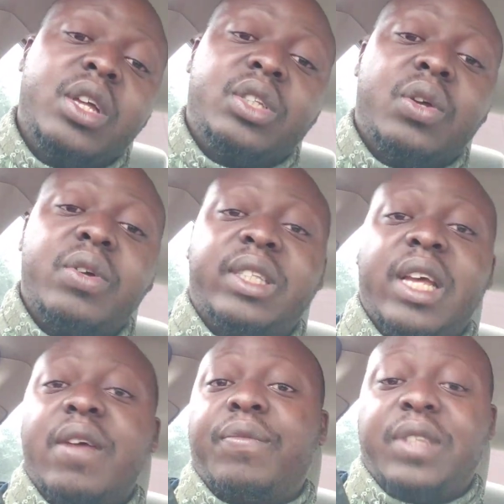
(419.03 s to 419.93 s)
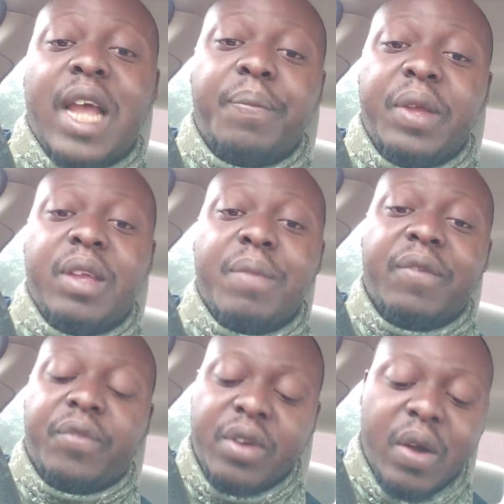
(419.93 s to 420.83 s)
So instead of typing in my
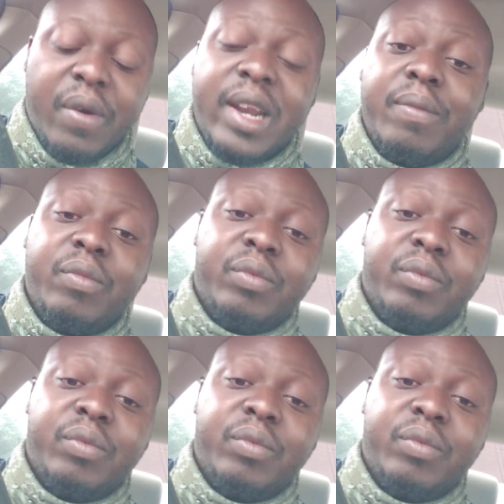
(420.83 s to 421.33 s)
phone, I write them